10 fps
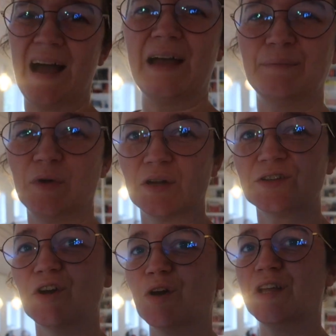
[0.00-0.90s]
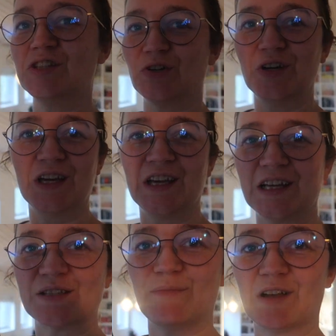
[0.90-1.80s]
I'm not enjoying it
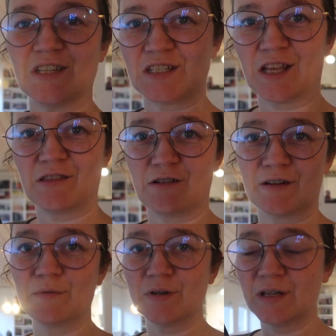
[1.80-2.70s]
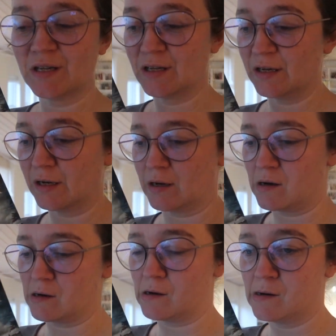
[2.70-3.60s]
as much as I thought I would,
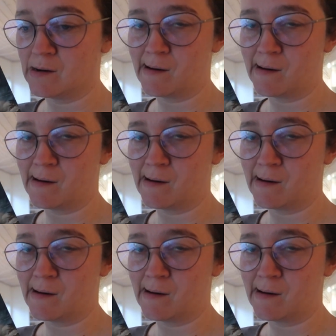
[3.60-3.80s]
uh,